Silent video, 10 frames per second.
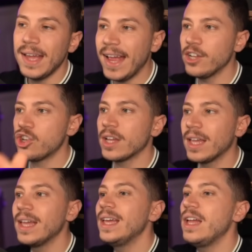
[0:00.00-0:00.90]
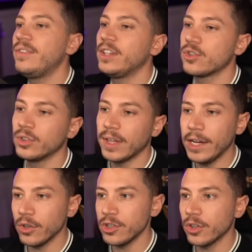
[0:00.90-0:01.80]
and checking if it is
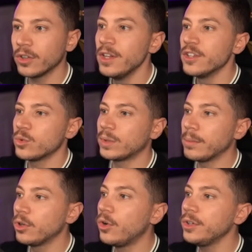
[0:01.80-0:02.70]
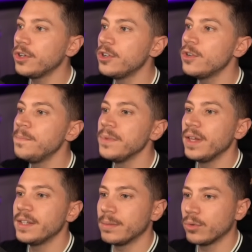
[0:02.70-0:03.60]
contained or not. So what I'm going to do
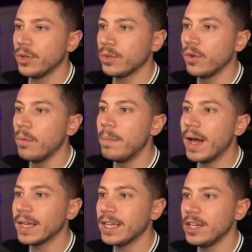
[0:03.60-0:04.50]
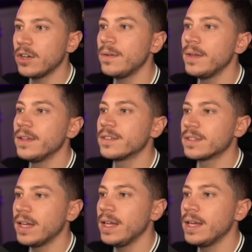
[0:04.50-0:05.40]
is I'm going to go back here,
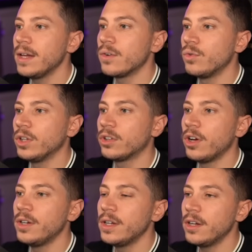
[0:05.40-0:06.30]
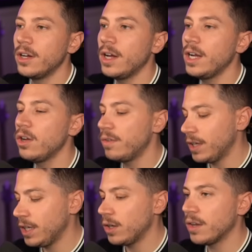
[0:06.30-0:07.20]
say return early over
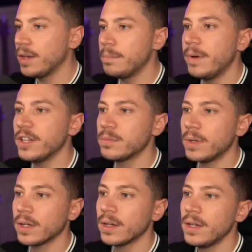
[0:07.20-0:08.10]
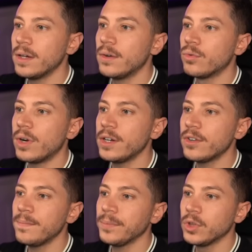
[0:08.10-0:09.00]
here, and then benchmark
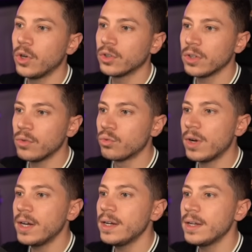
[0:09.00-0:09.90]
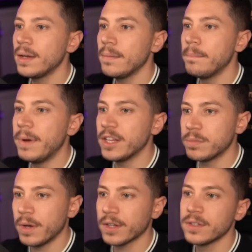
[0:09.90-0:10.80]
runner dot run
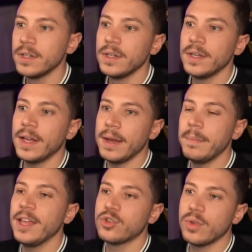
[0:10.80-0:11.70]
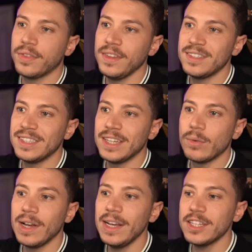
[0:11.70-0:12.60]
benchmarks and make sure that this is in
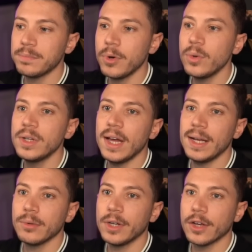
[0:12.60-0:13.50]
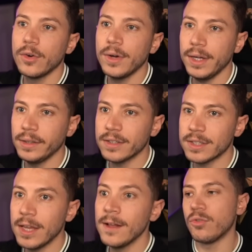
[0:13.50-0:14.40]
release mode. And I'm gonna go ahead and
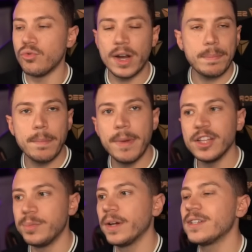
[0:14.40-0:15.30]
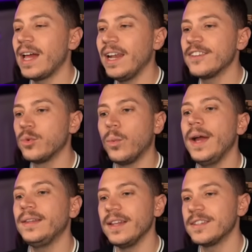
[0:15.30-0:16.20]
say, run my benchmarks and let's
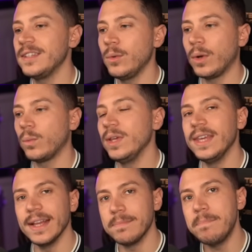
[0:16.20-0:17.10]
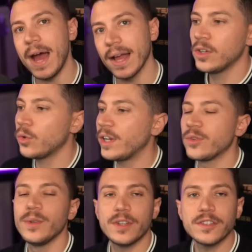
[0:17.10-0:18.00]
wait and see what we get back. All right,
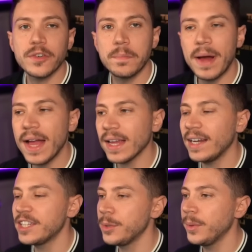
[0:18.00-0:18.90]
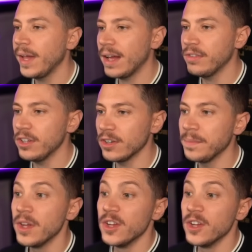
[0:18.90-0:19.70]
so results are back and let's see what we have here.